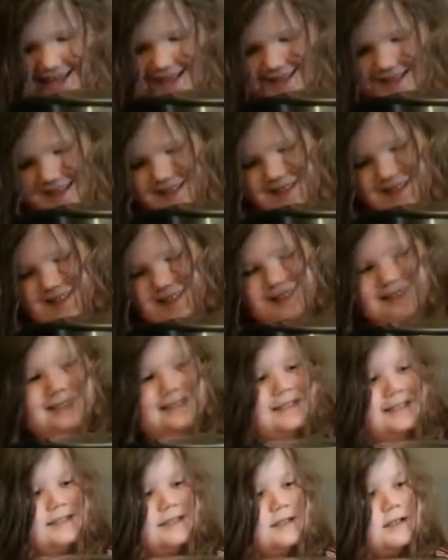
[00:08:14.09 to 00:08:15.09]

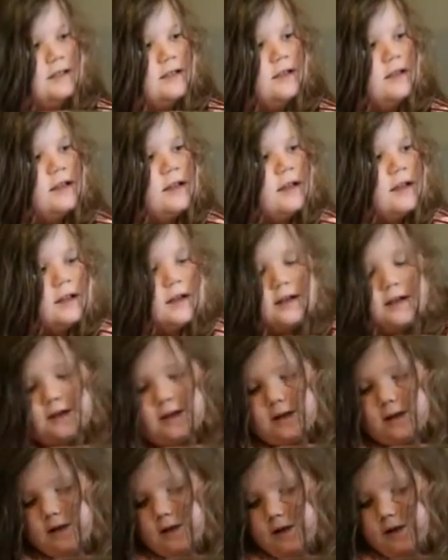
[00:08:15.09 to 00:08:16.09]

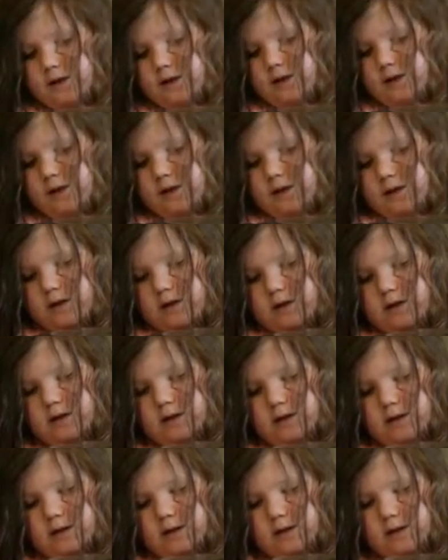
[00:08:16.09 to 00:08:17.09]

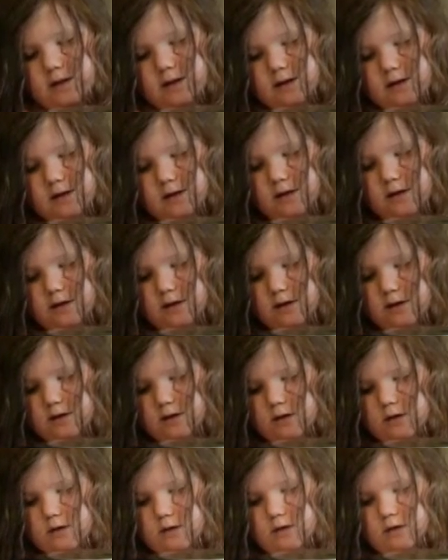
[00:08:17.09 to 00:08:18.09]

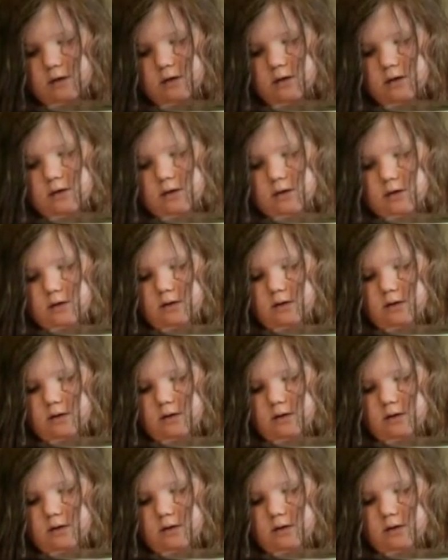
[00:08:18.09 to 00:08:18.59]
(silent)